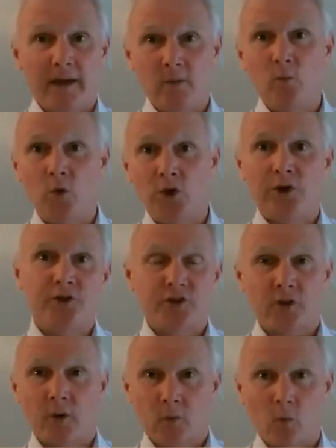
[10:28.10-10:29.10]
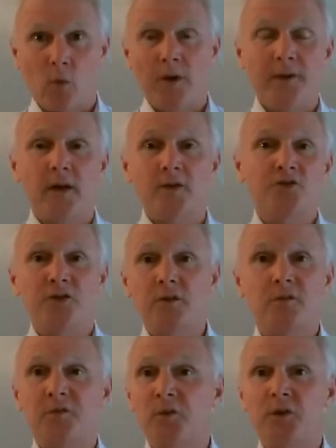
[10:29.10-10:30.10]
in words
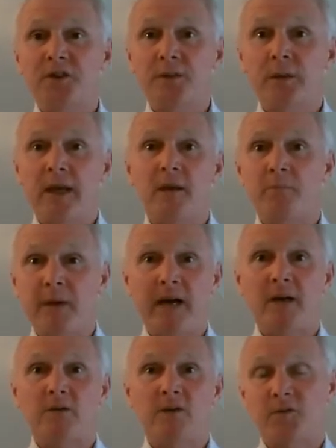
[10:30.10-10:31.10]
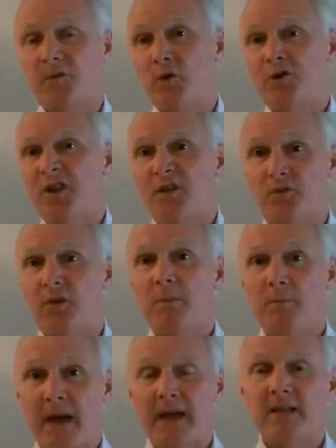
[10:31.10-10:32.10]

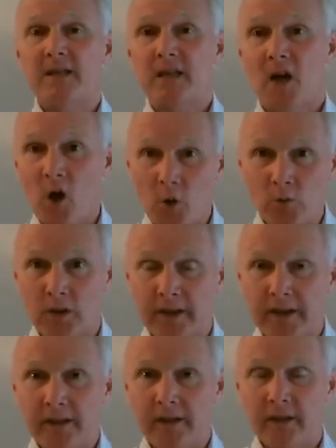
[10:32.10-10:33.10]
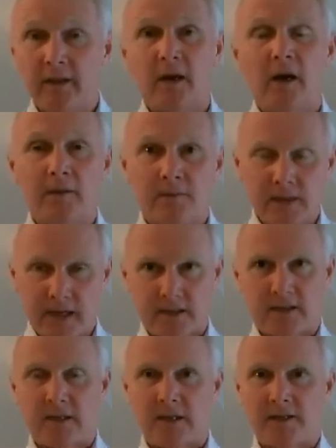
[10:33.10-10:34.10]
£148.43 only, and
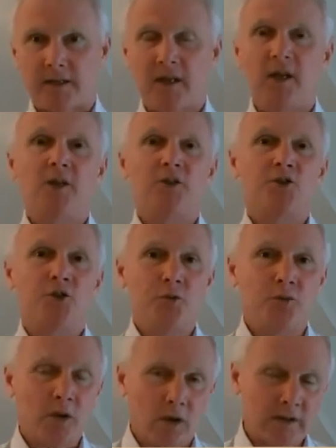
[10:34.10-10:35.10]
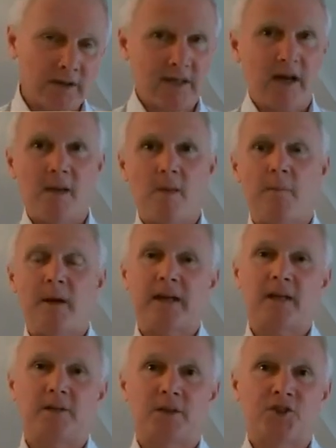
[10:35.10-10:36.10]
that's it. Do not sign the
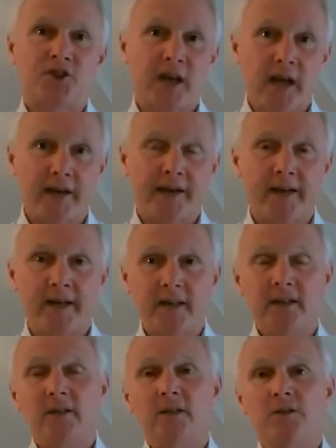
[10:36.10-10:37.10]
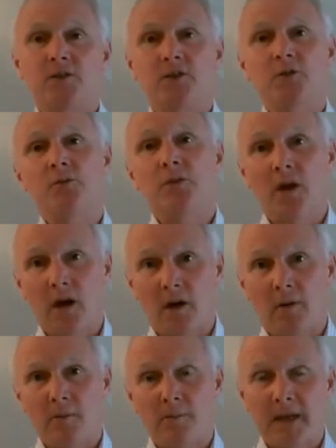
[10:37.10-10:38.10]
back of the check. Do
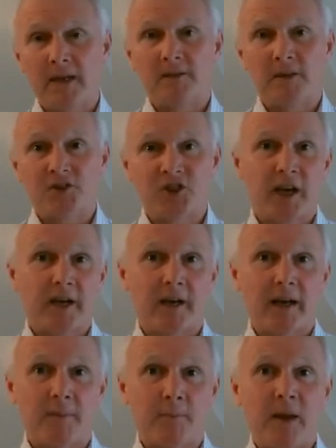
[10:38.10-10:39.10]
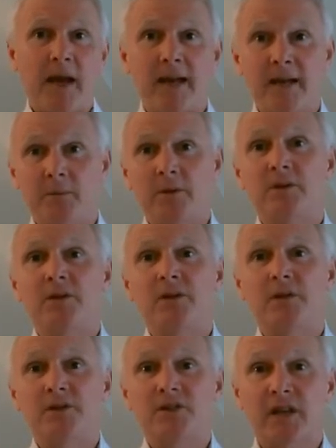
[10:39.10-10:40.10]
not make the check payable to
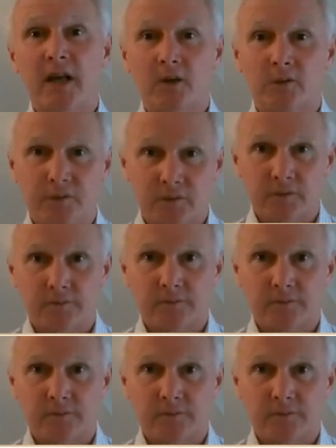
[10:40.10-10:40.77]
yourself.